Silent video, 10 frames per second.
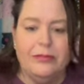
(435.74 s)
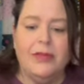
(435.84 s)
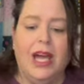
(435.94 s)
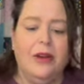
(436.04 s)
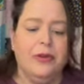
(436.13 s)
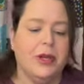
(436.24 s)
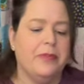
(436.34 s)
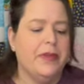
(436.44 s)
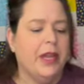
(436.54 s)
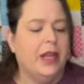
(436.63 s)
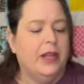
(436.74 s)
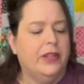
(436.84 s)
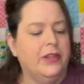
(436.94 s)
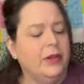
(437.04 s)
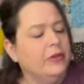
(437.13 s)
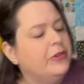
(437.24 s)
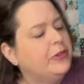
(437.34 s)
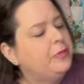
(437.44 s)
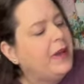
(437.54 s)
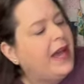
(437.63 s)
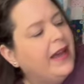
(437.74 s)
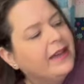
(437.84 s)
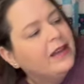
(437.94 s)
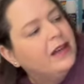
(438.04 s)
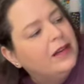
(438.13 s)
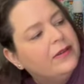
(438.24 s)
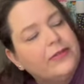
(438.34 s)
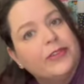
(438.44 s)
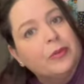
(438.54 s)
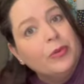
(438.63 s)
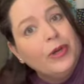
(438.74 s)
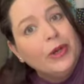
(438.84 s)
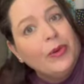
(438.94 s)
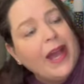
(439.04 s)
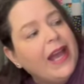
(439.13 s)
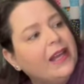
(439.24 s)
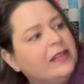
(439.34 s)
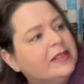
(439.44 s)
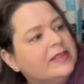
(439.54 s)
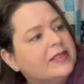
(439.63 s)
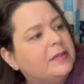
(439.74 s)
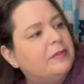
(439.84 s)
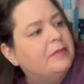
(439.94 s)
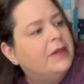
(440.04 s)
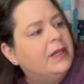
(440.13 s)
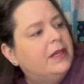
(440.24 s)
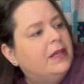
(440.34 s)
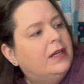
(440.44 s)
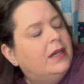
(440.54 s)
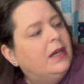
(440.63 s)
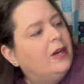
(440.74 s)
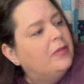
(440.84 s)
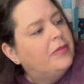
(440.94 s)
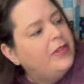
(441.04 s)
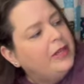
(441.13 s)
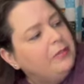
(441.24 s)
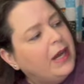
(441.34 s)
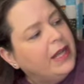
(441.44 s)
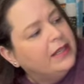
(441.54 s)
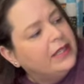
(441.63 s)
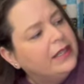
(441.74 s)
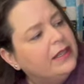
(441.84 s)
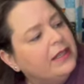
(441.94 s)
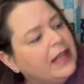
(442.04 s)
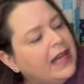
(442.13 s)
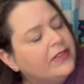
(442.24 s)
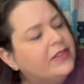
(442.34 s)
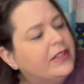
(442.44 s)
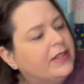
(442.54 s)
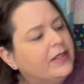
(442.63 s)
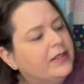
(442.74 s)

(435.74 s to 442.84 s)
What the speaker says: I don't know. Then there was this bag of some rickrack, some thin binding, elastic,